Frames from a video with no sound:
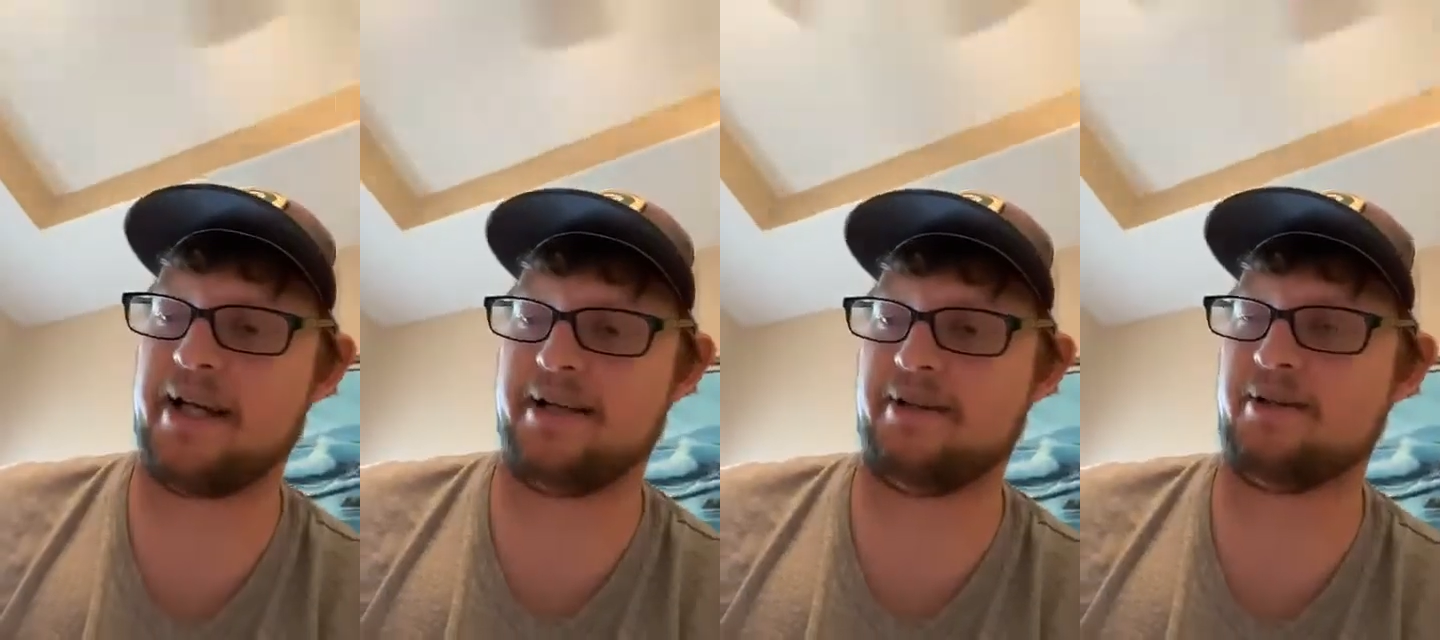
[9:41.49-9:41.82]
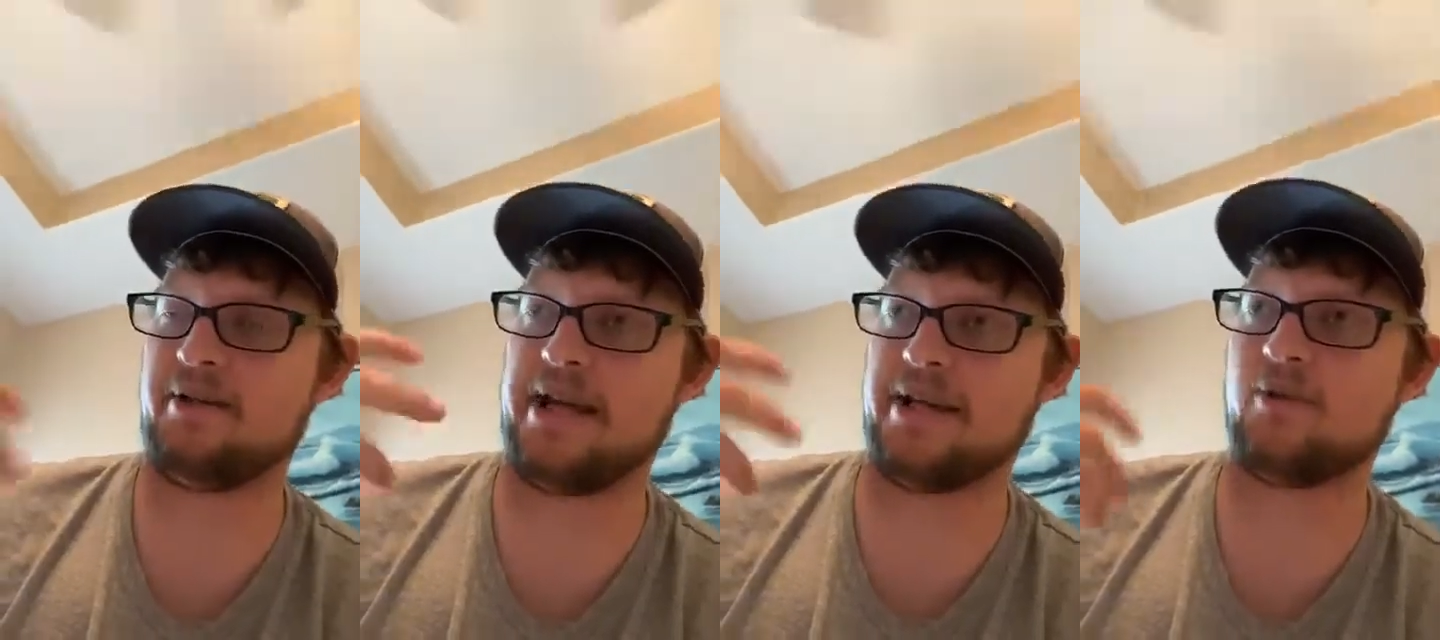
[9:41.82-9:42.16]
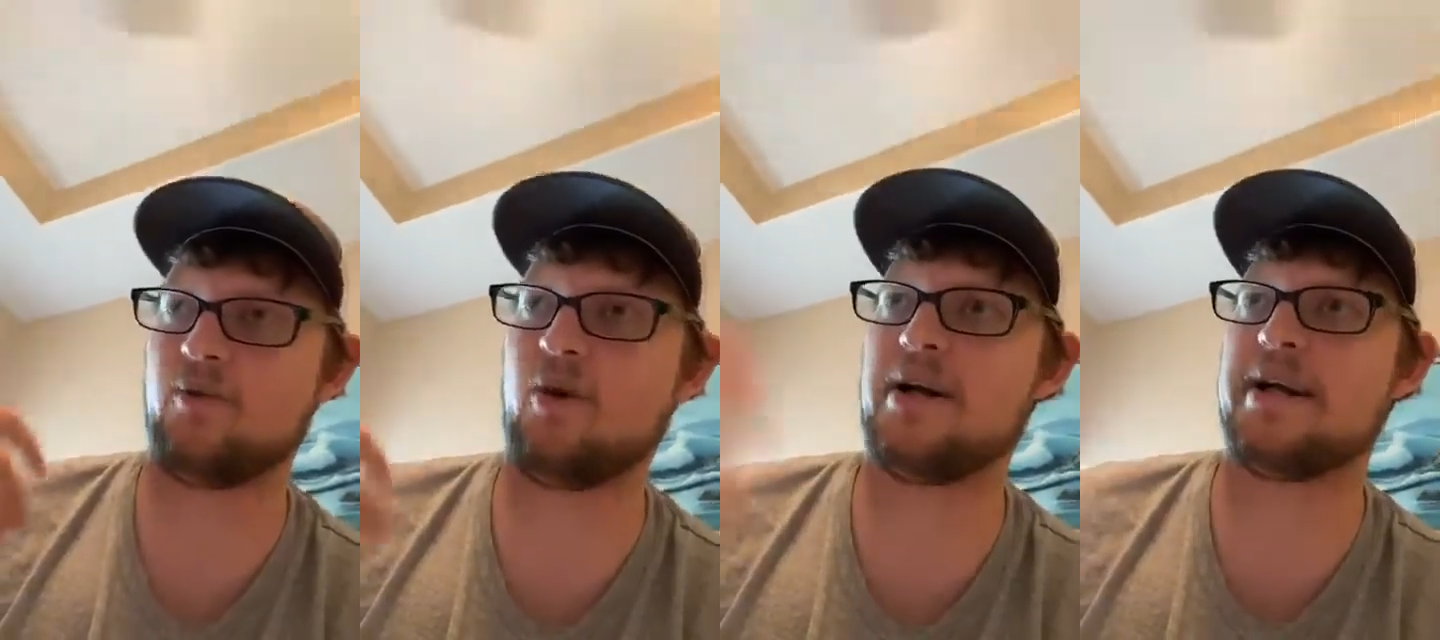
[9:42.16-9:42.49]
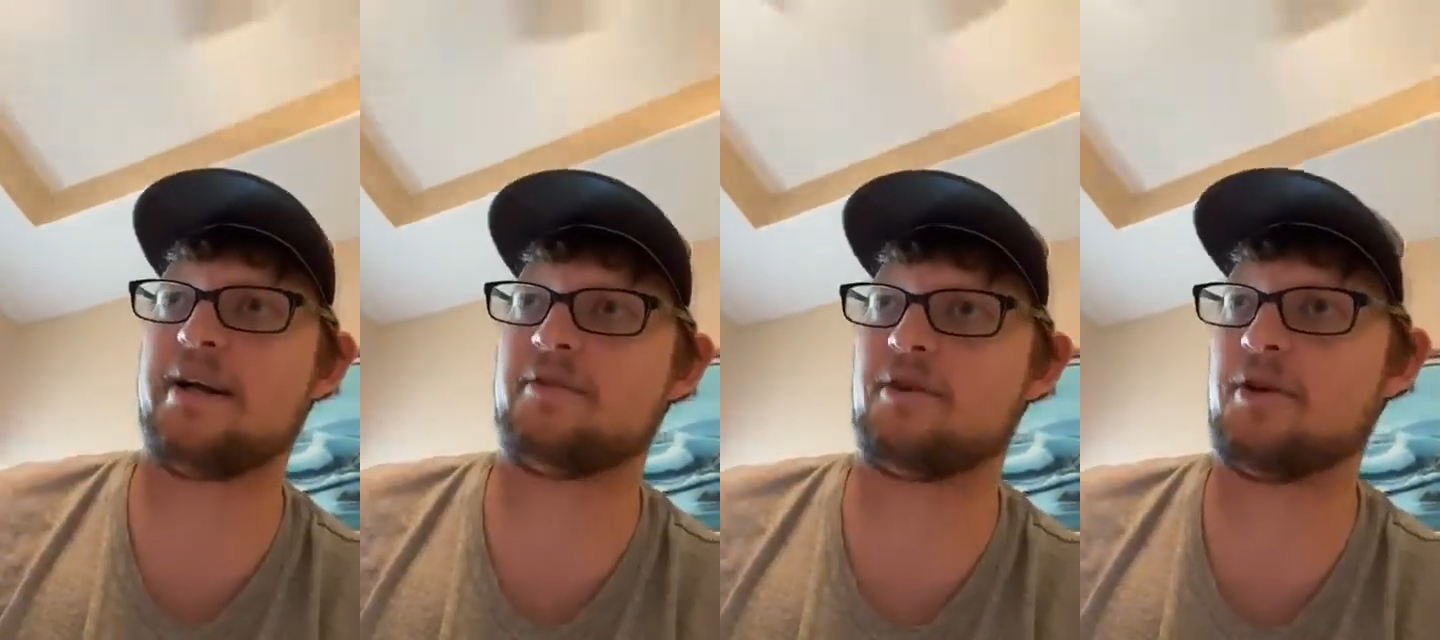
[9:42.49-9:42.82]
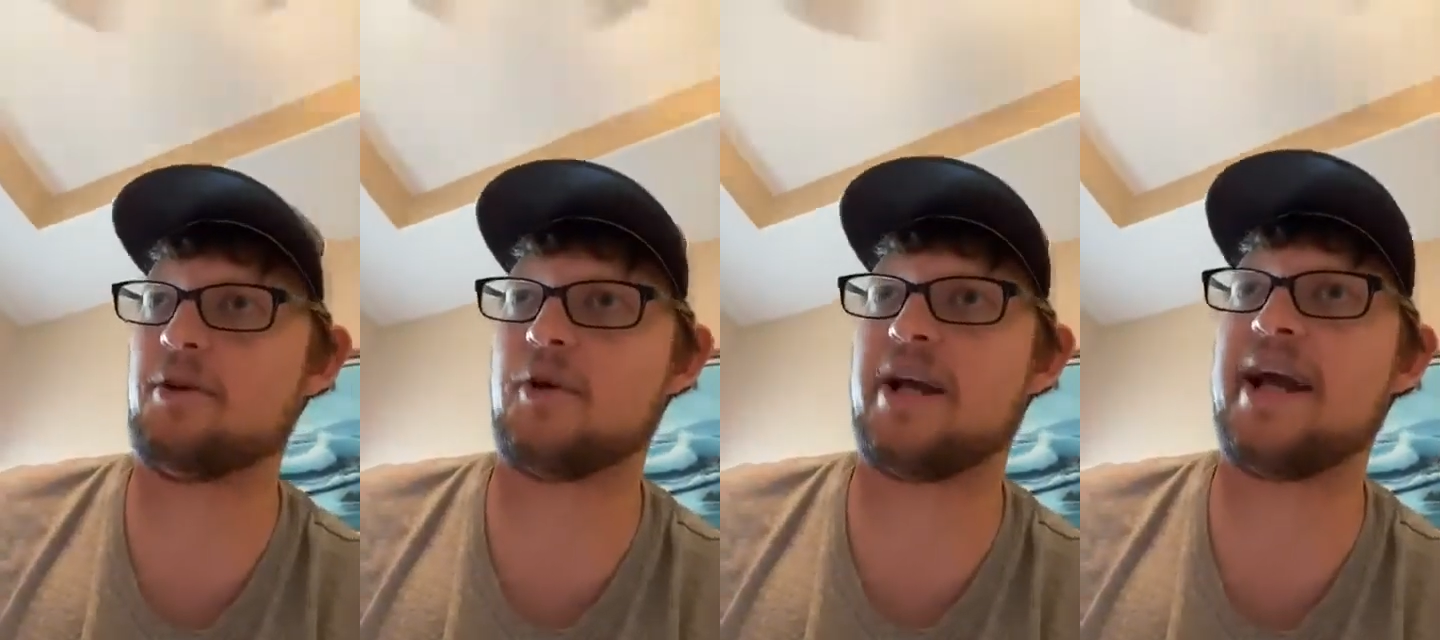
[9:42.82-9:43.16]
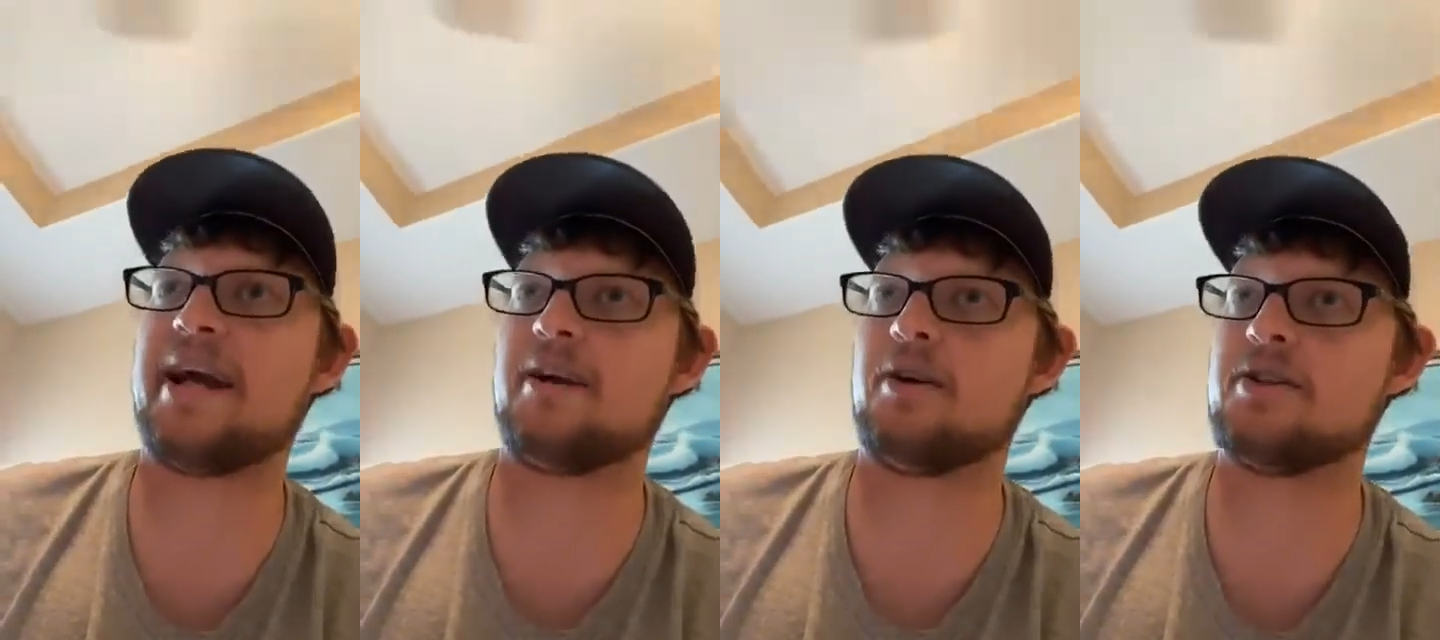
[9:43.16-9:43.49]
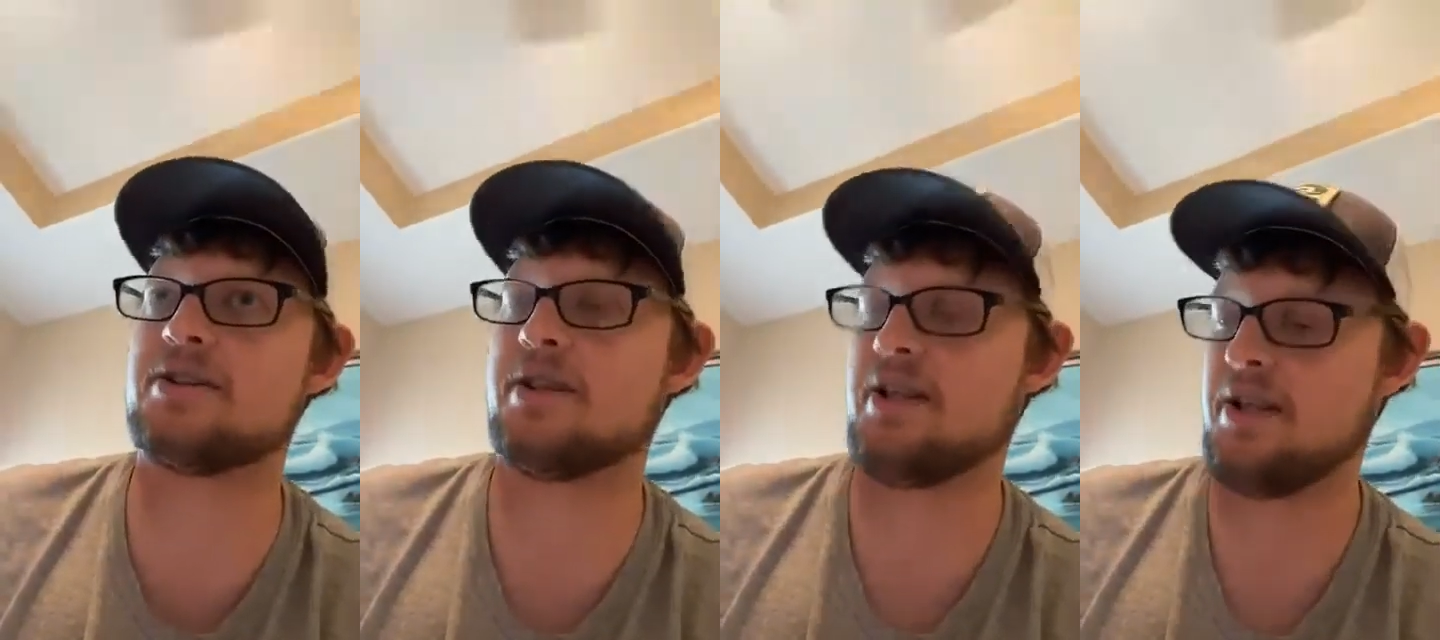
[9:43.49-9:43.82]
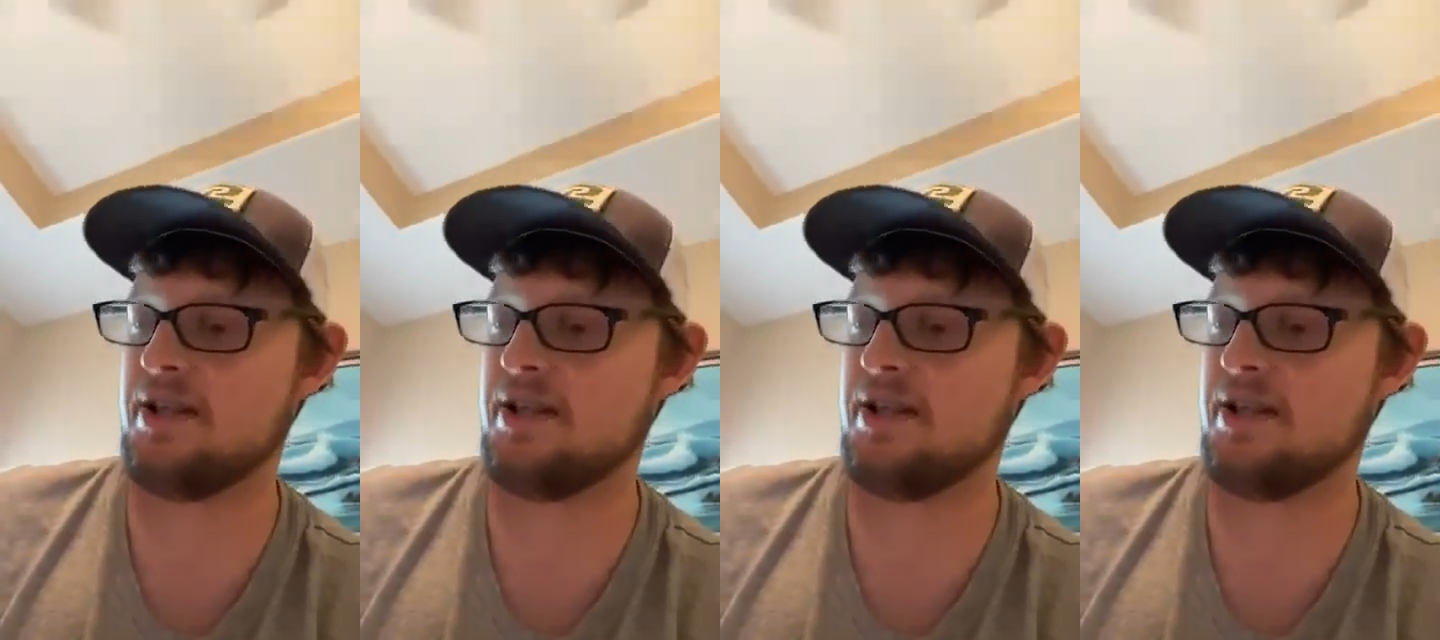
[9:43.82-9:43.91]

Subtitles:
And like whatever, who cares?